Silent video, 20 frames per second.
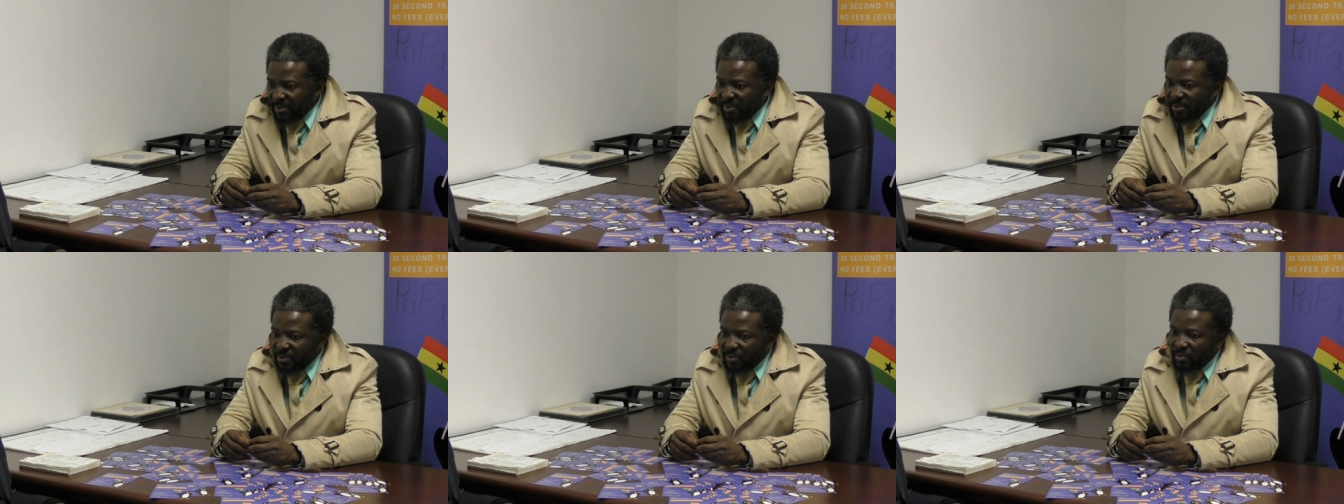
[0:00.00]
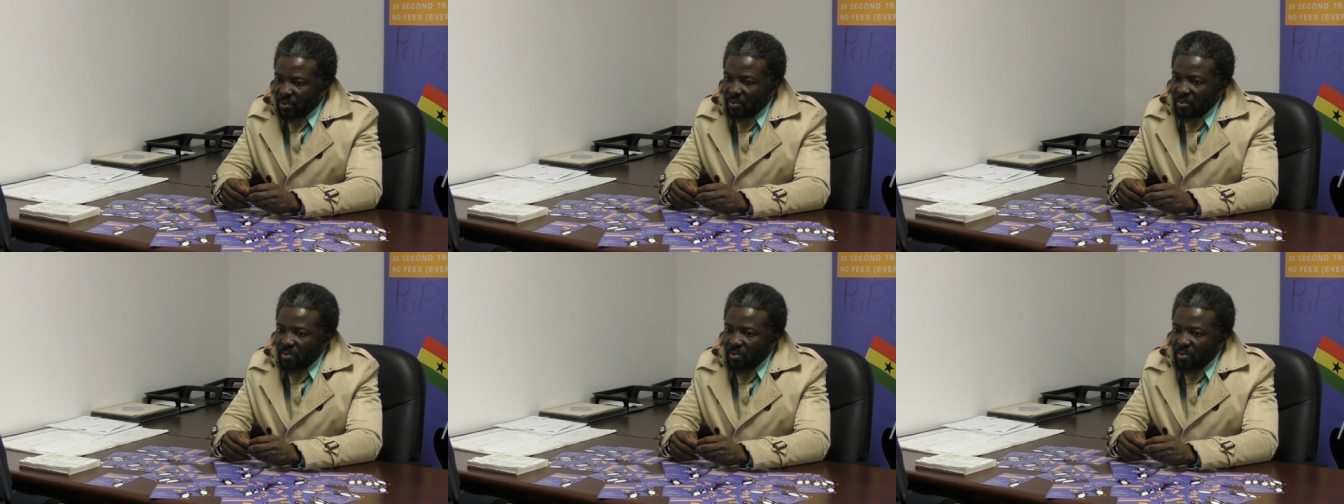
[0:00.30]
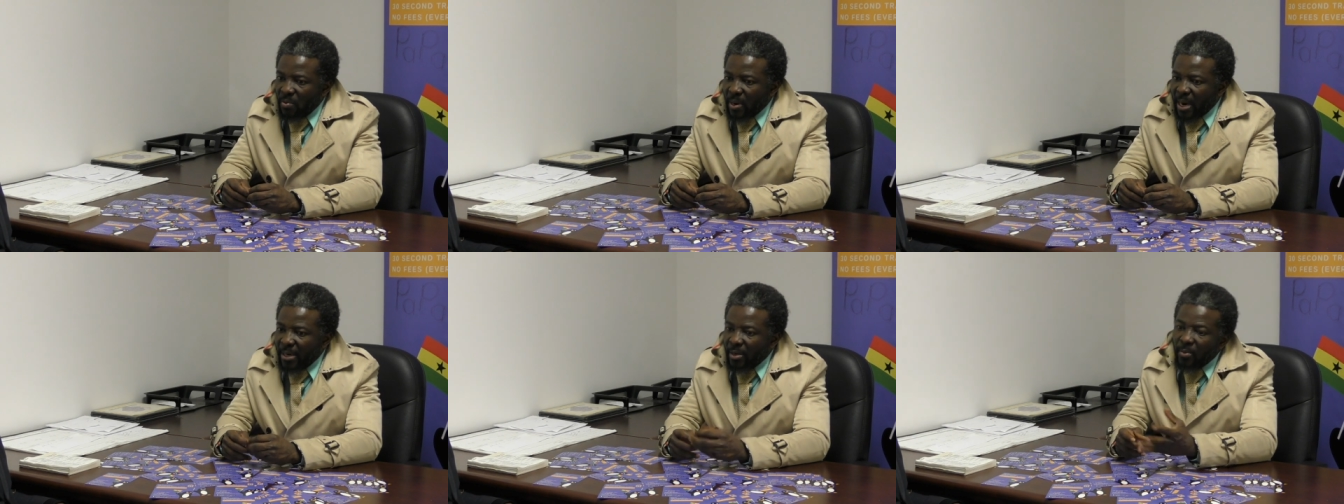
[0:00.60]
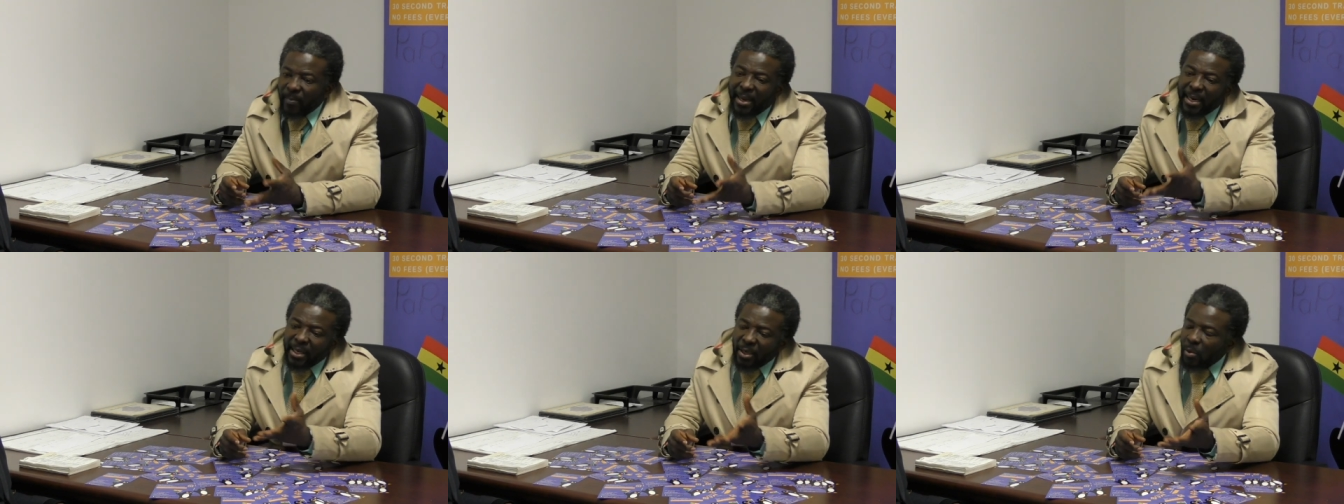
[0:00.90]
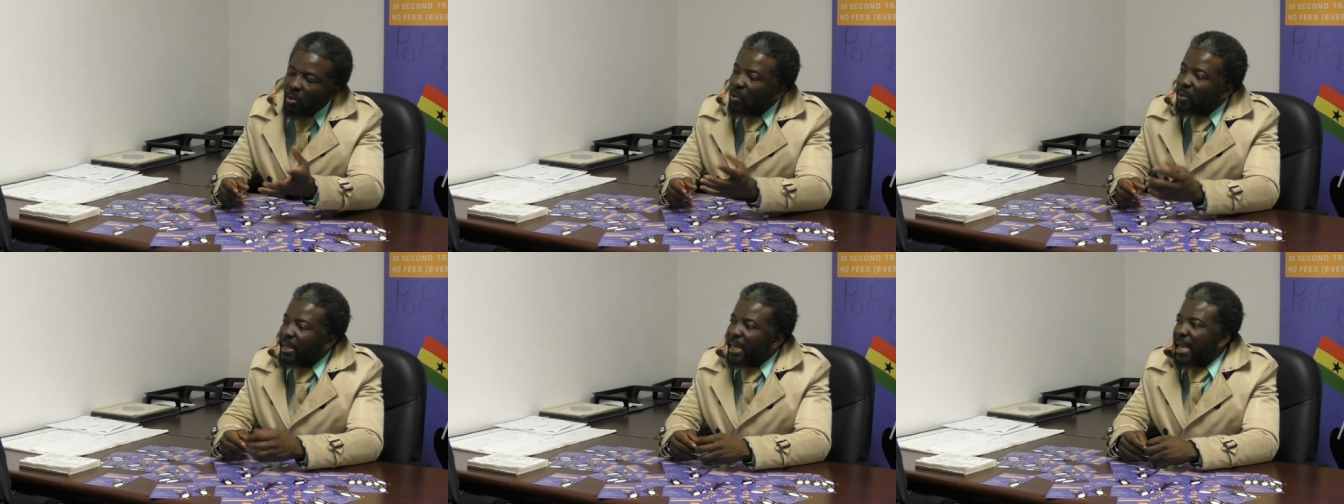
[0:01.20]
So I normally
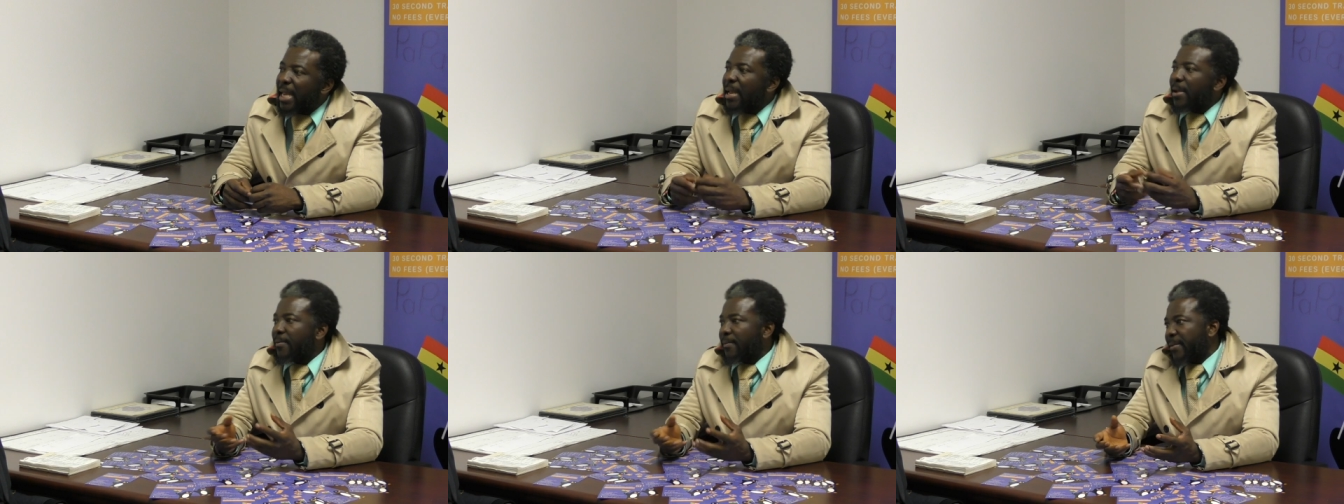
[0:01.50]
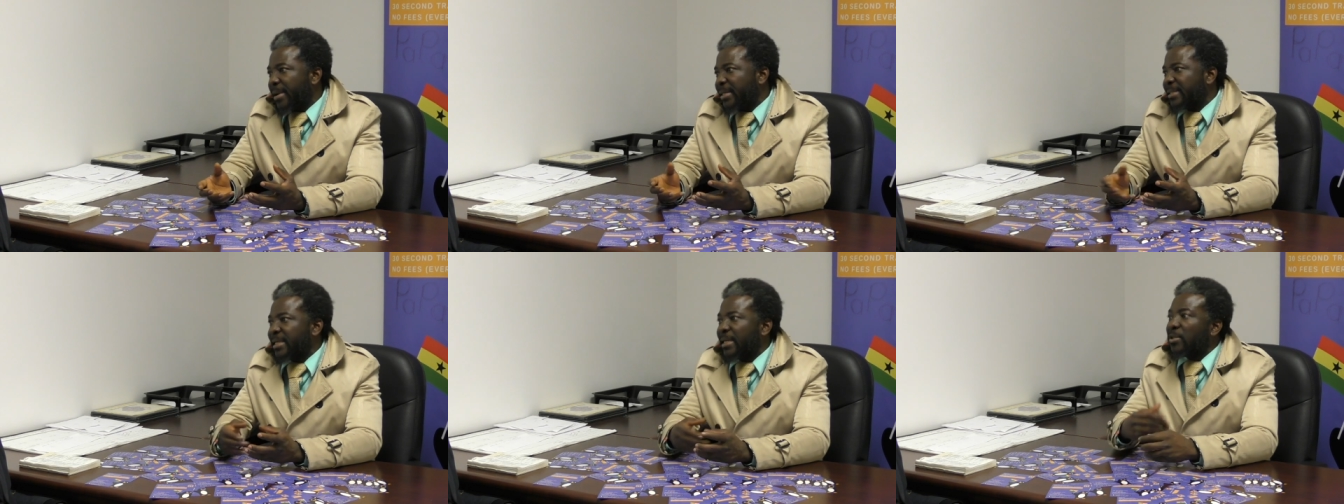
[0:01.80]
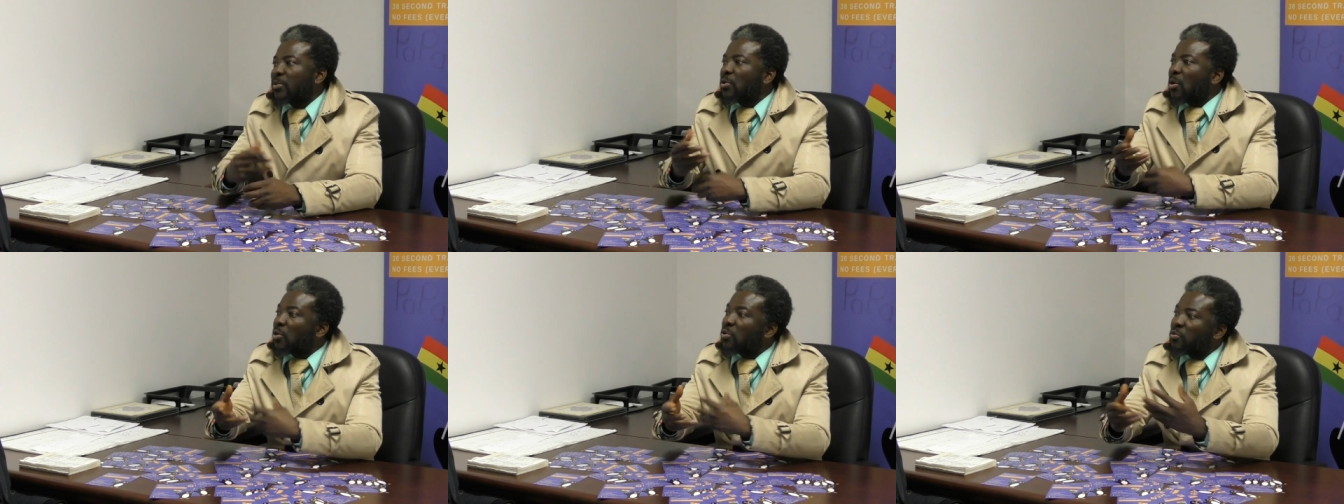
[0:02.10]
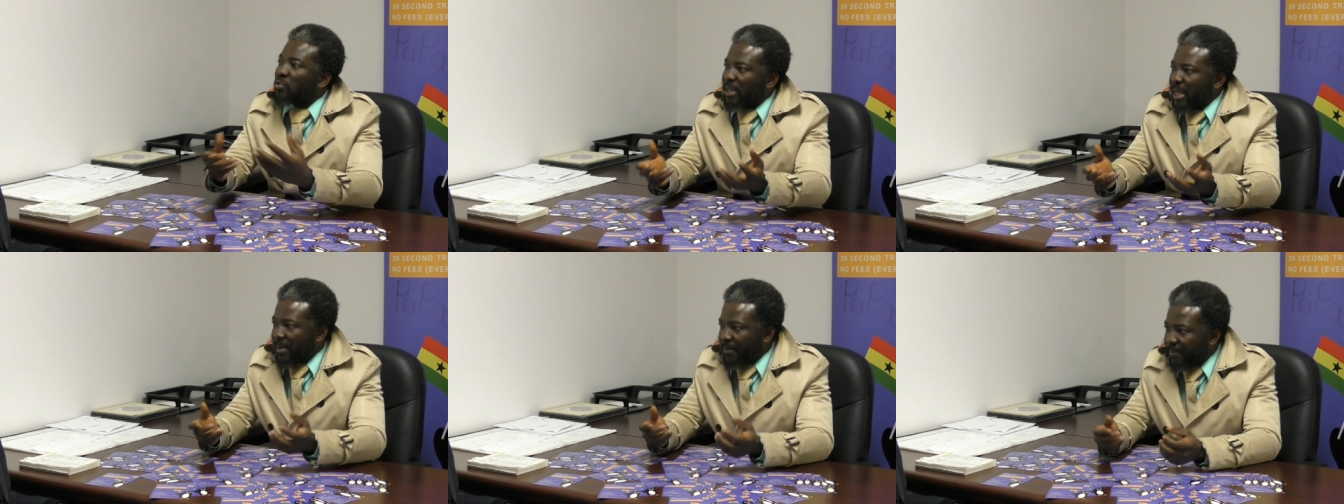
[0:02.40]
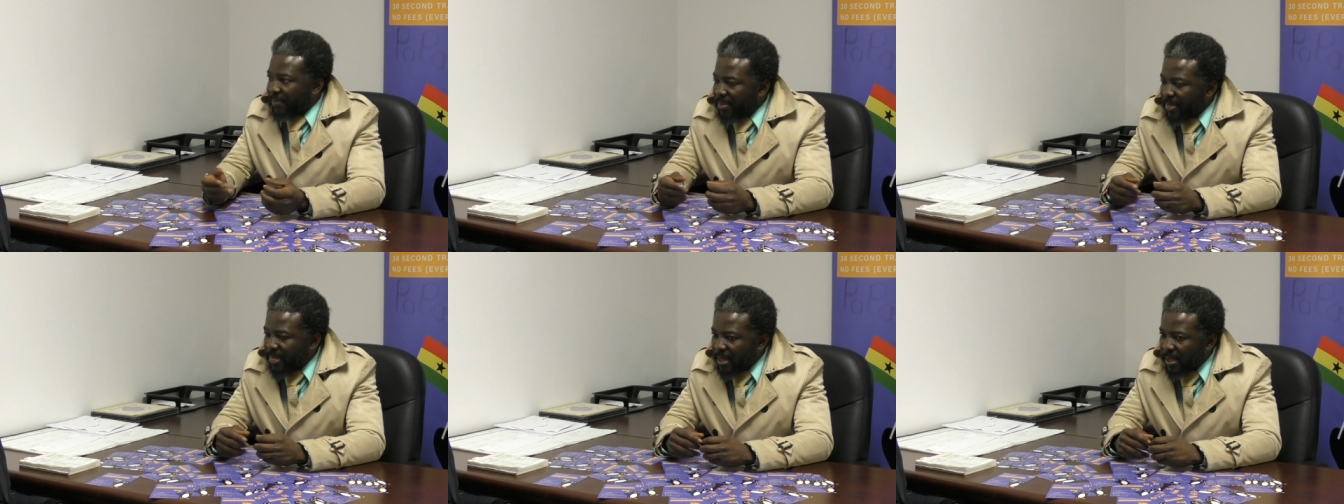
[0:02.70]
go there and rest and talk to them.